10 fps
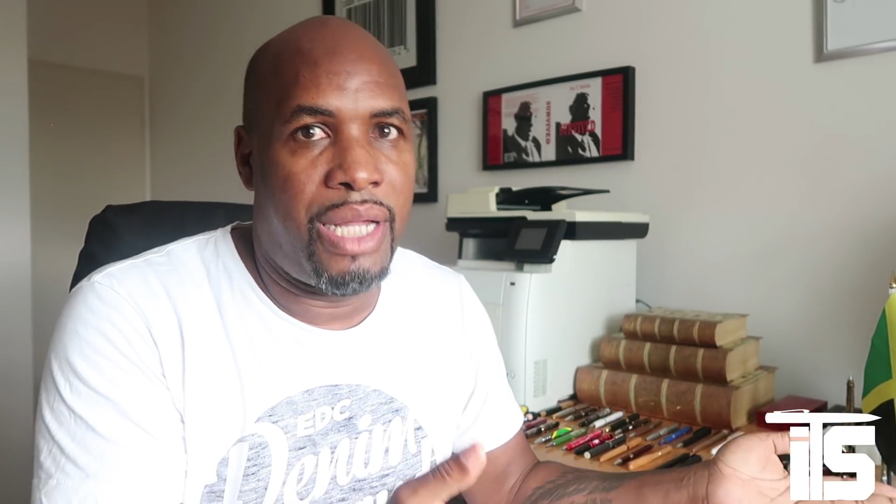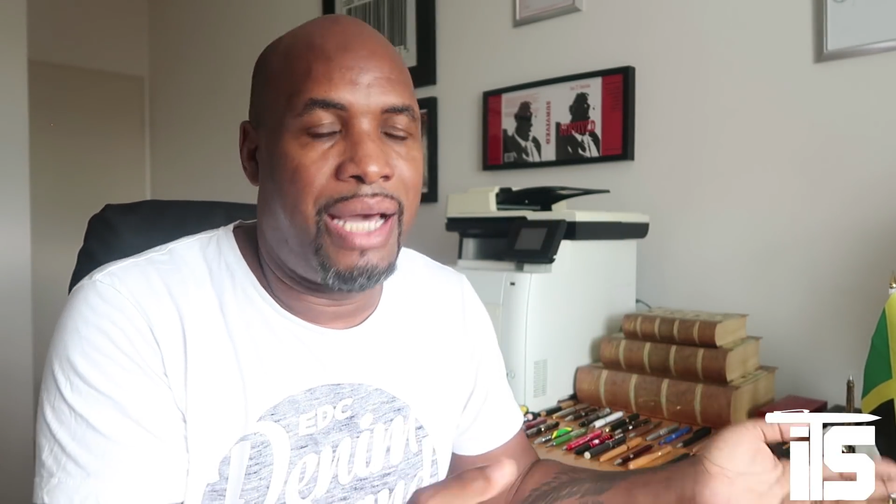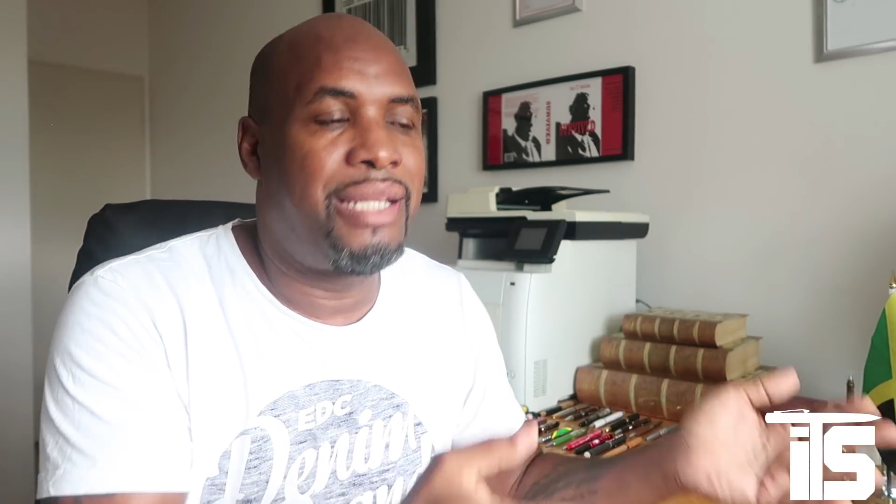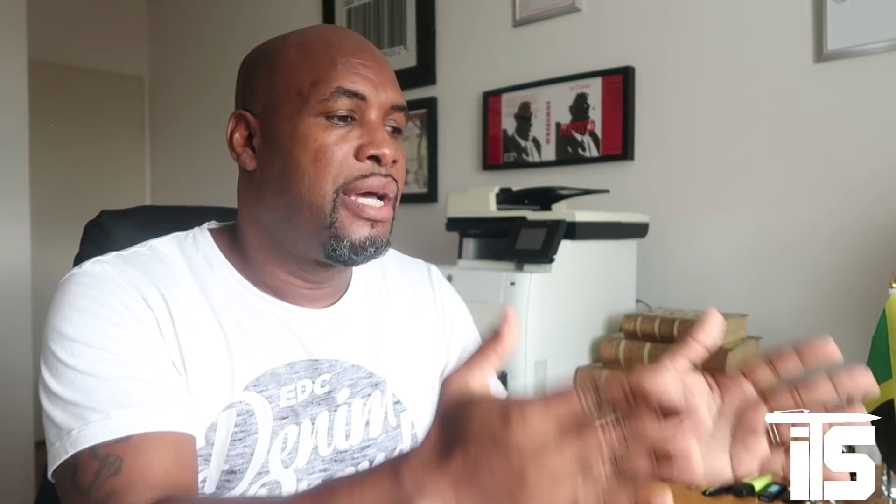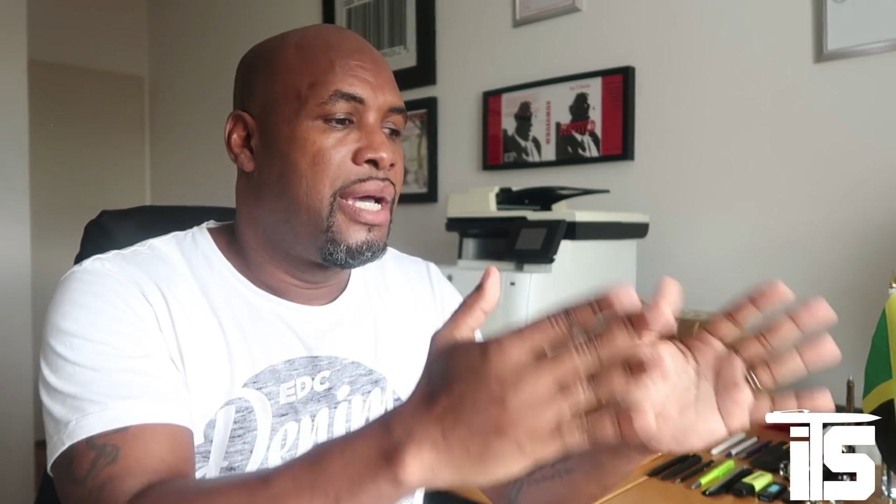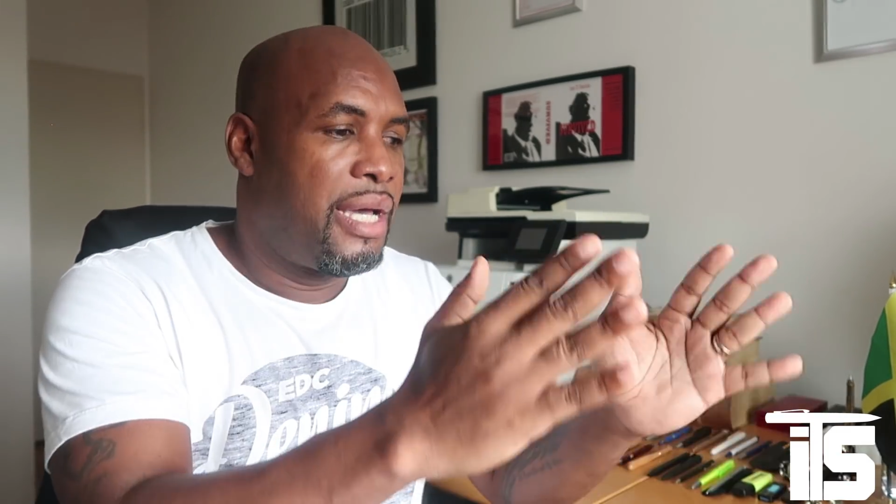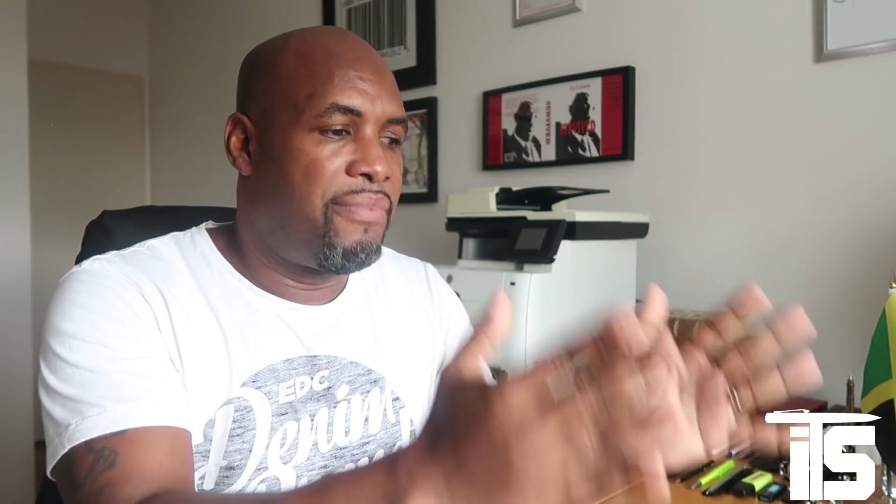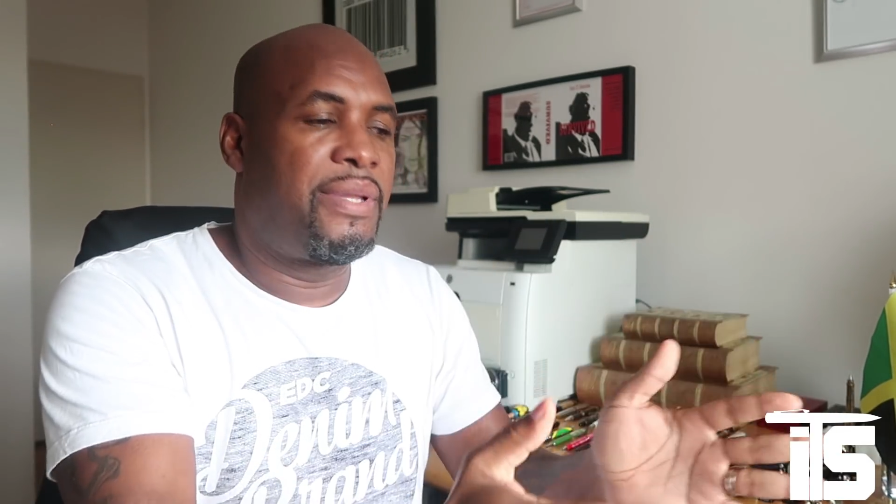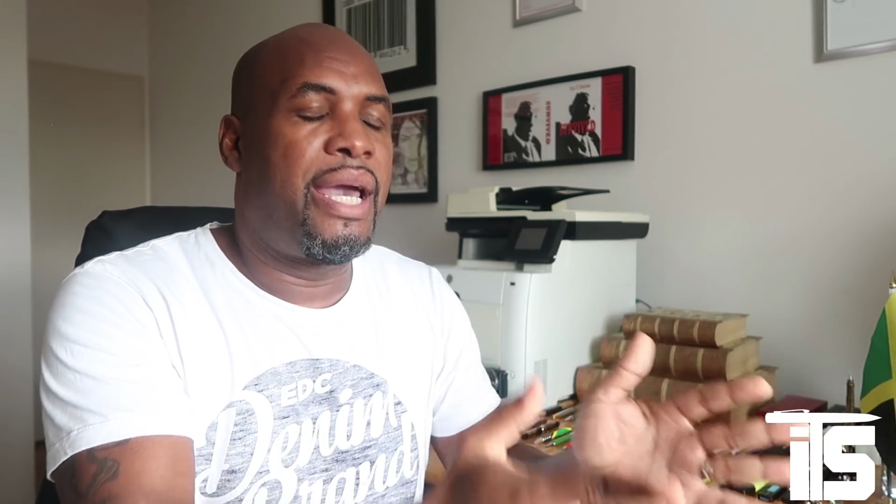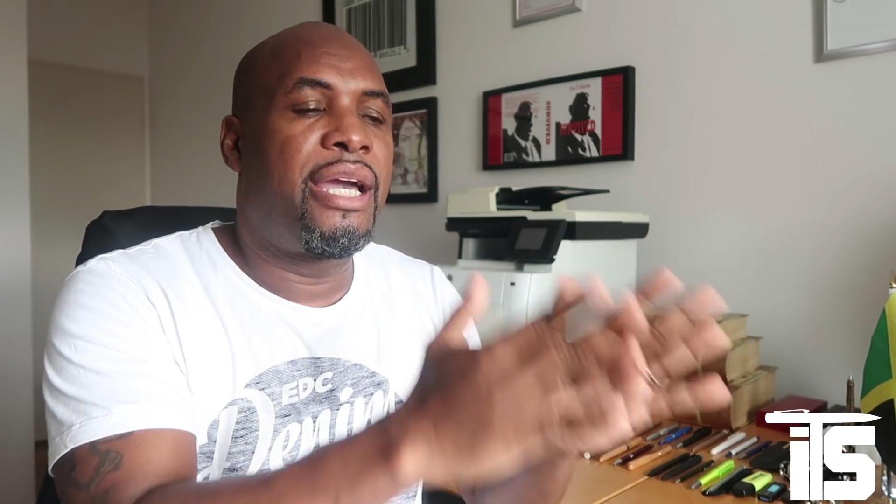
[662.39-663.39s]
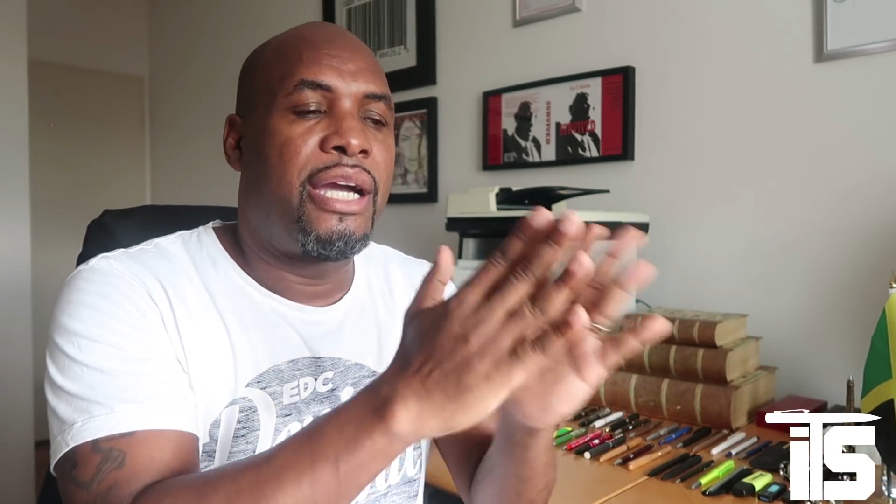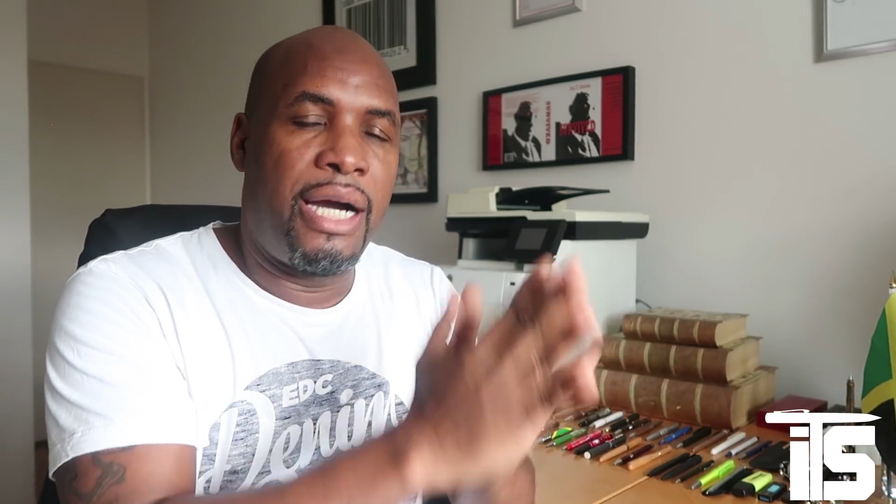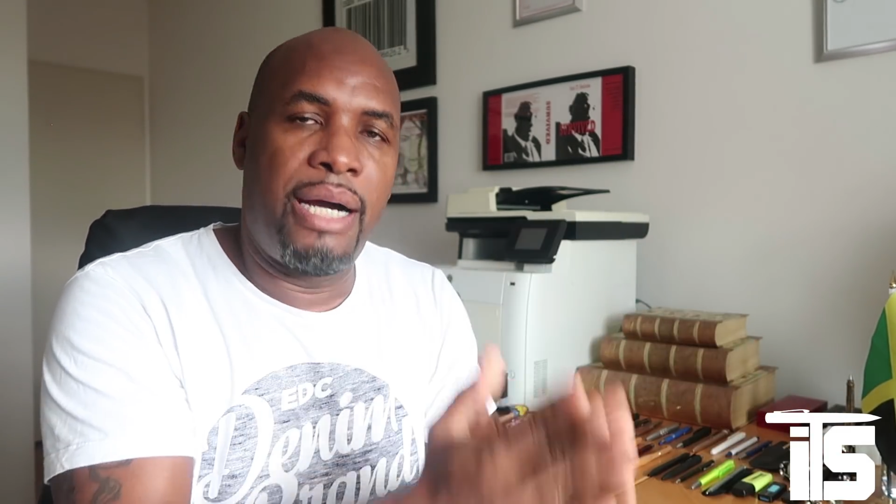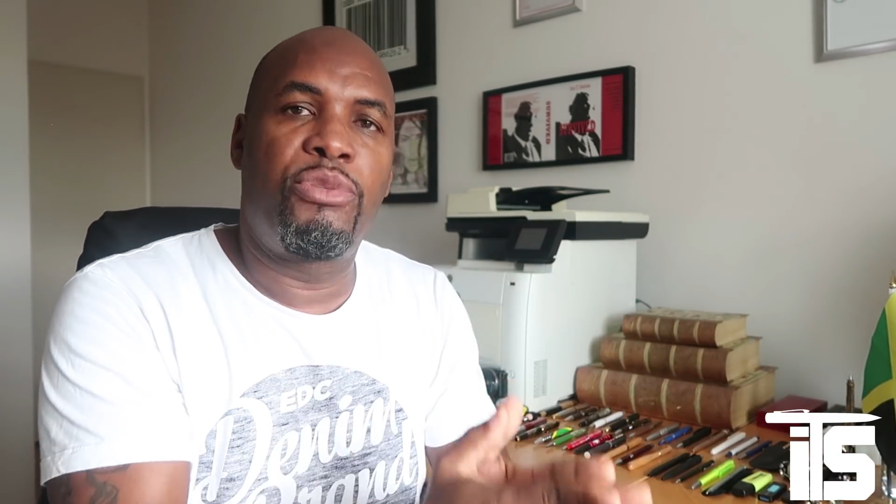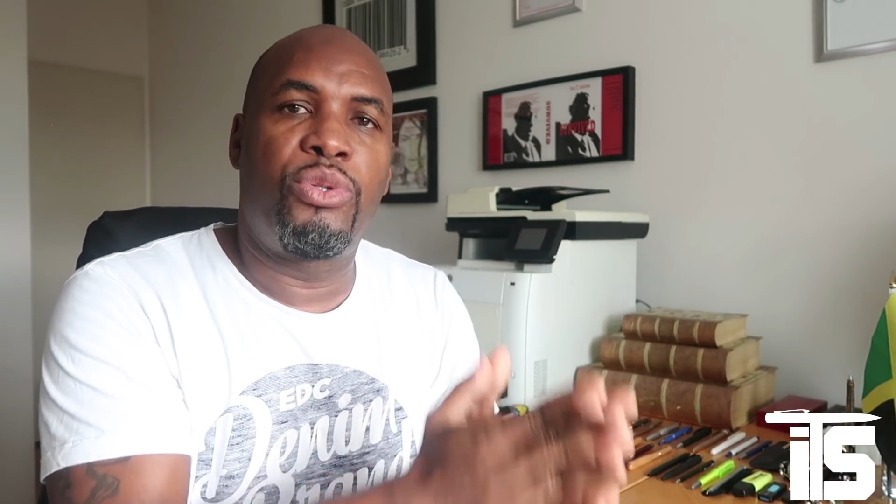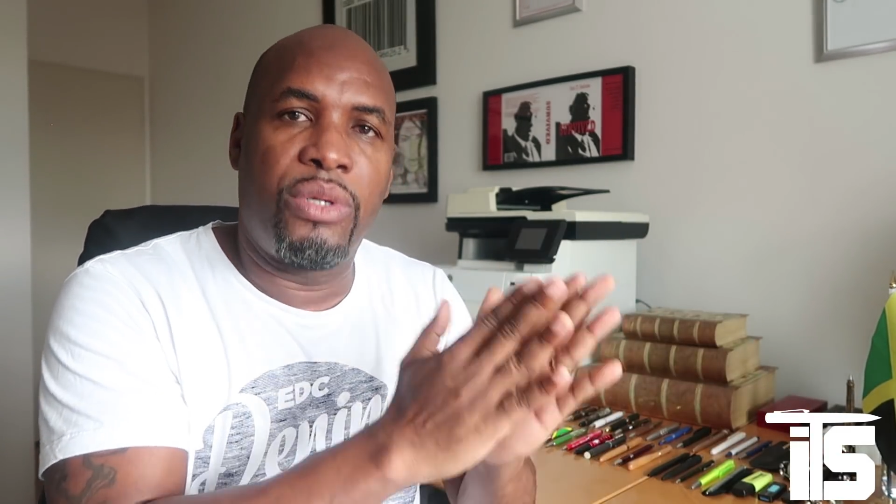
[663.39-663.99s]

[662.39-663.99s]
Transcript: not, if they come